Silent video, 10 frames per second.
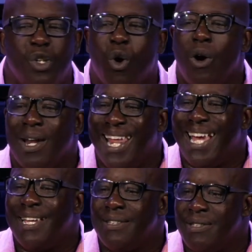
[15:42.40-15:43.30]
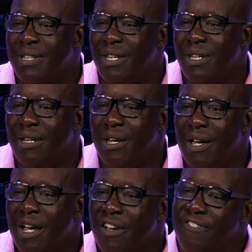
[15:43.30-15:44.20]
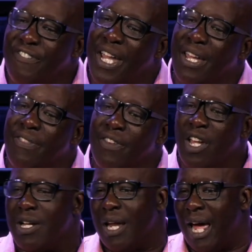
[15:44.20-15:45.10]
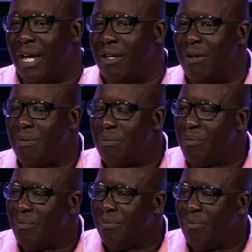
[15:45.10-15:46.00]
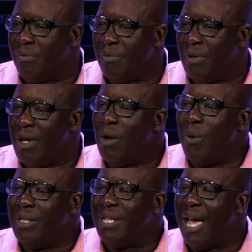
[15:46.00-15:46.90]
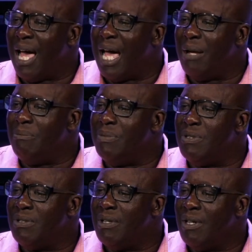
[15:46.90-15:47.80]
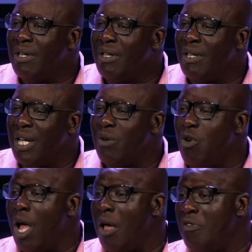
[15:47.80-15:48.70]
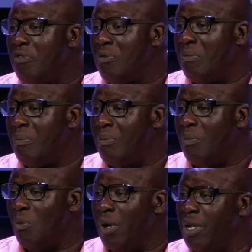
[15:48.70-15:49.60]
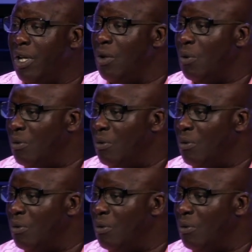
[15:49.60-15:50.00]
your legacy of faith look like? When times get rough, what do you do?